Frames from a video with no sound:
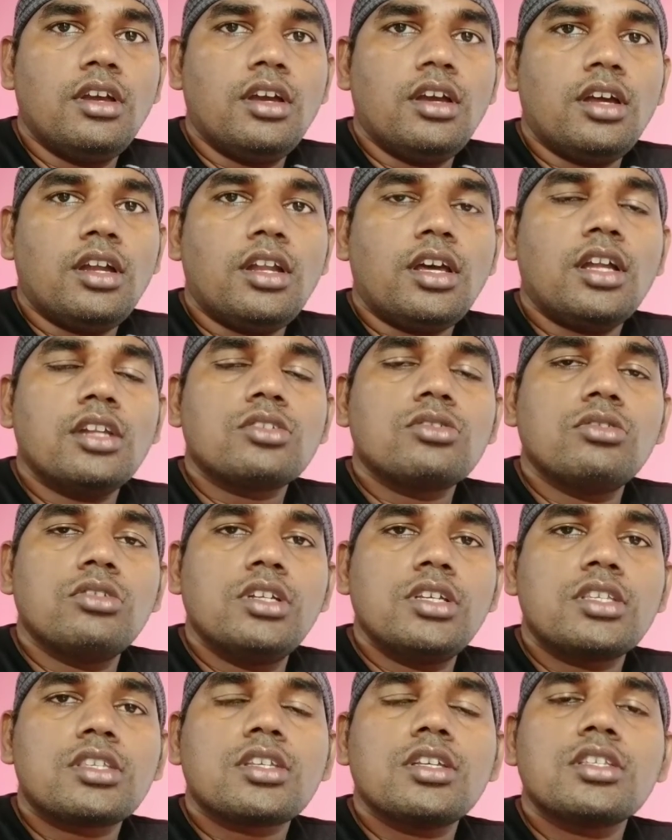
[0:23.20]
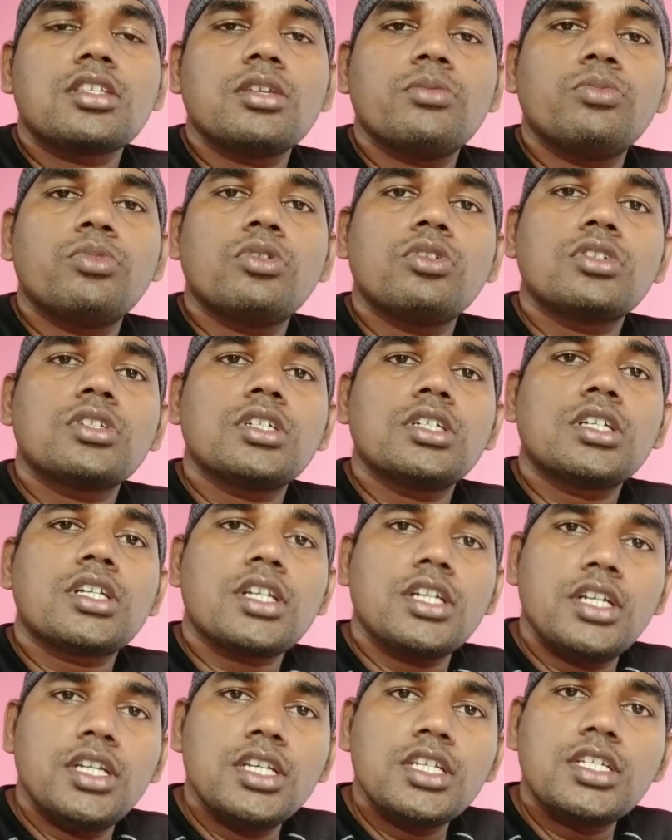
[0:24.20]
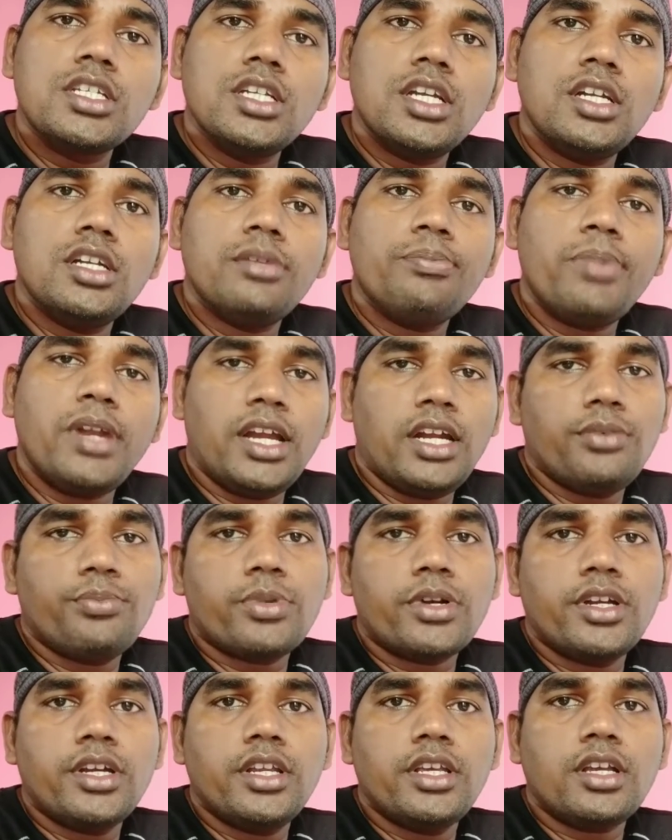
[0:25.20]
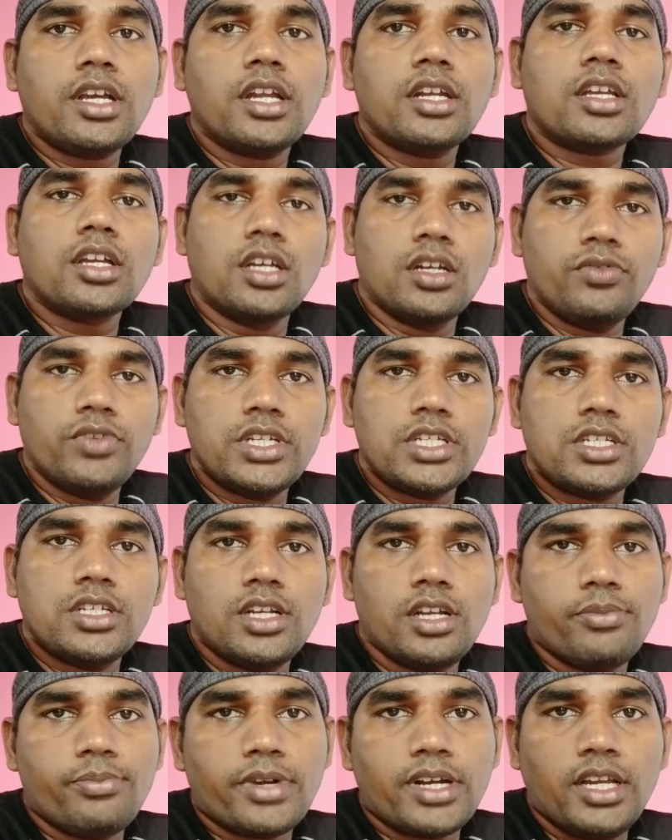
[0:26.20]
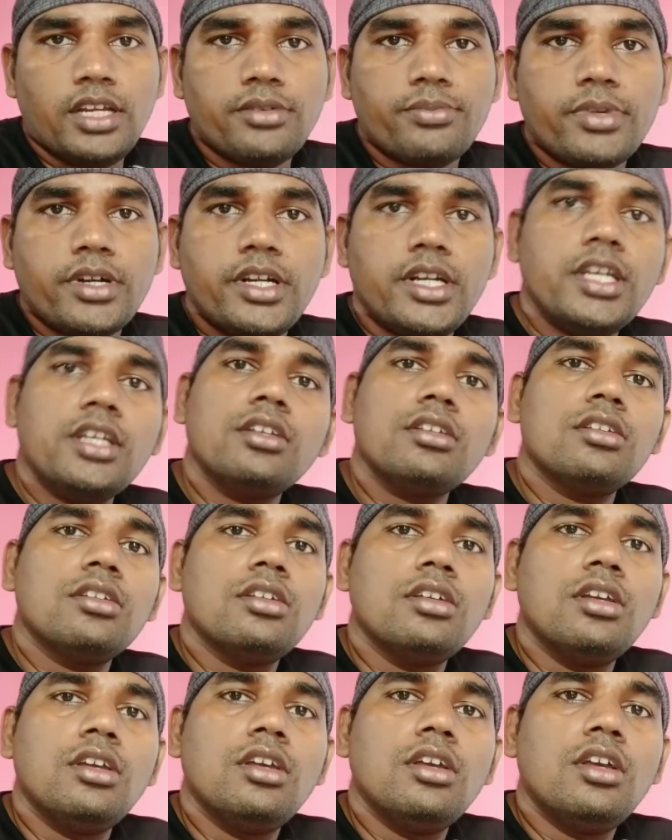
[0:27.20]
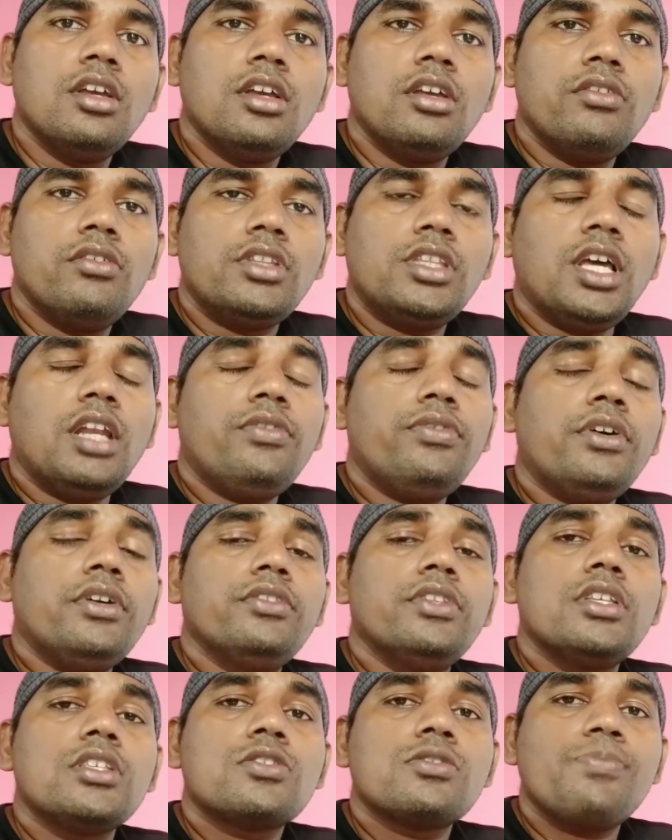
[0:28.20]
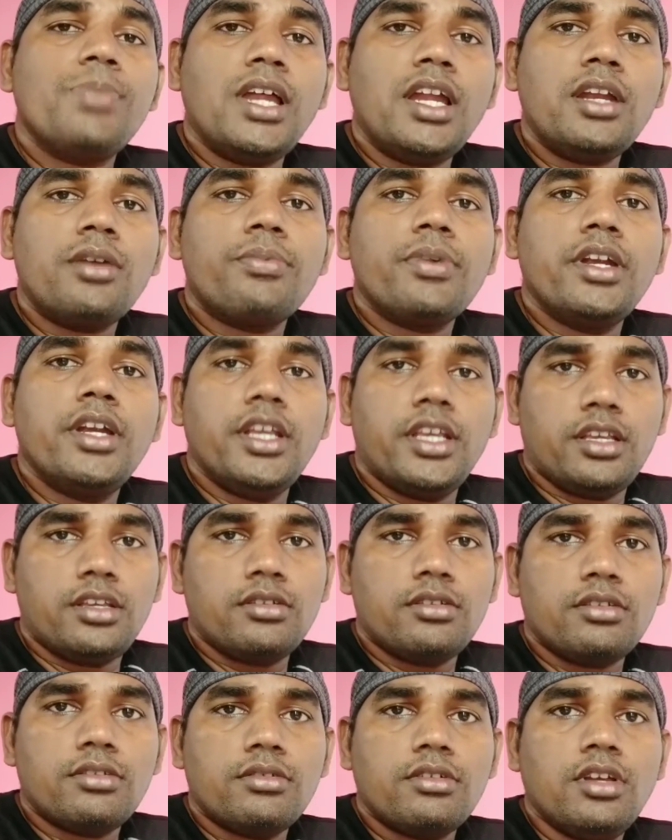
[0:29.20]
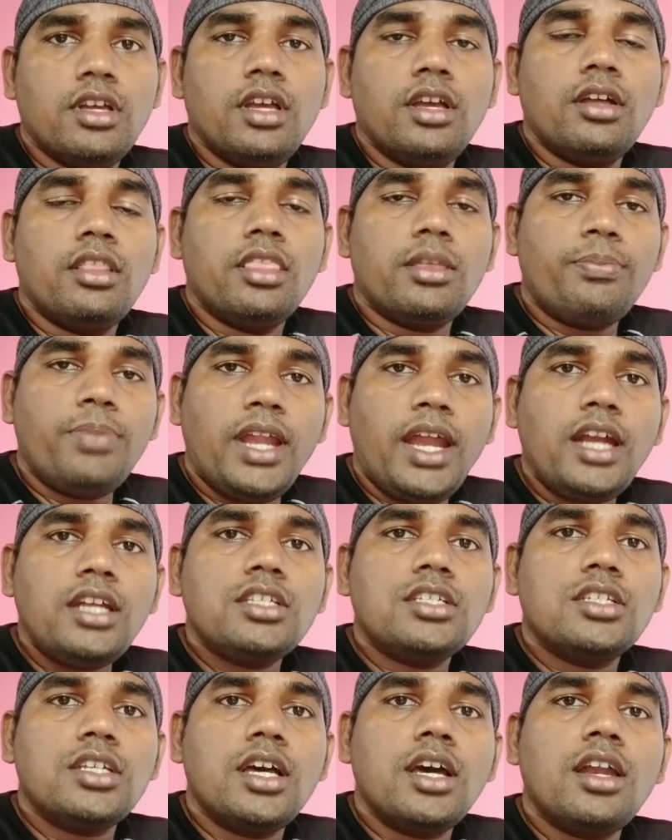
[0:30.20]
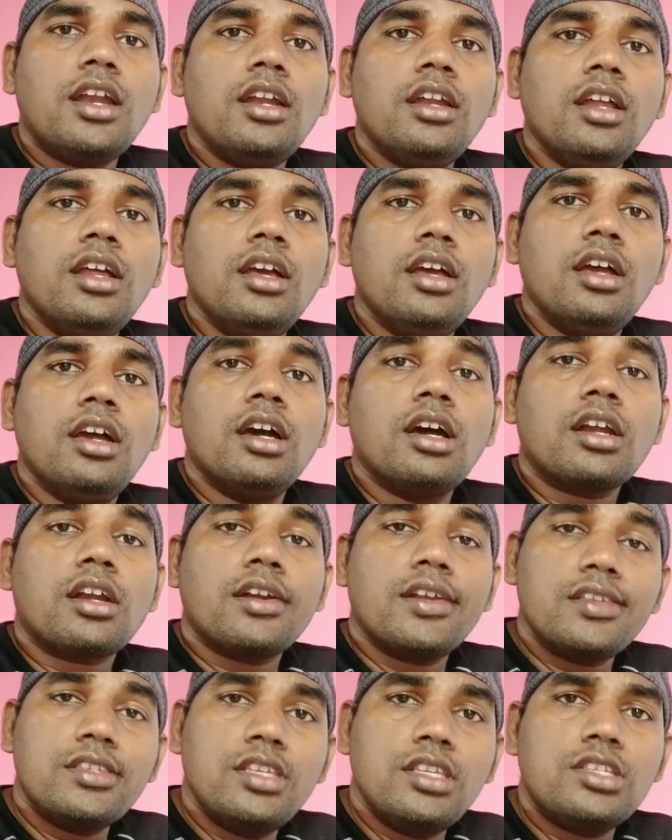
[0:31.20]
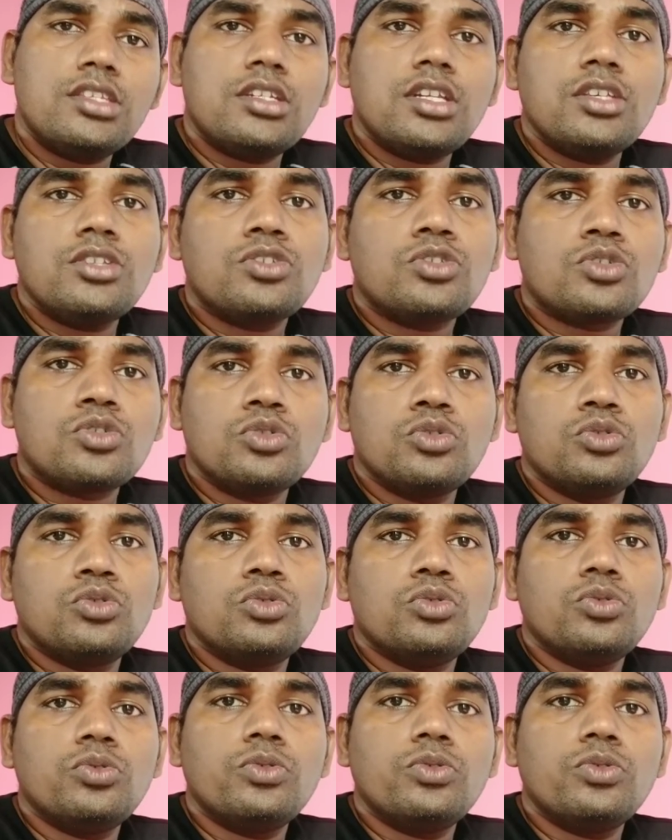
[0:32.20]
And also discuss about traditional plant breeding and conventional plant breeding. With alpha this plant breeding, the plants are resistant to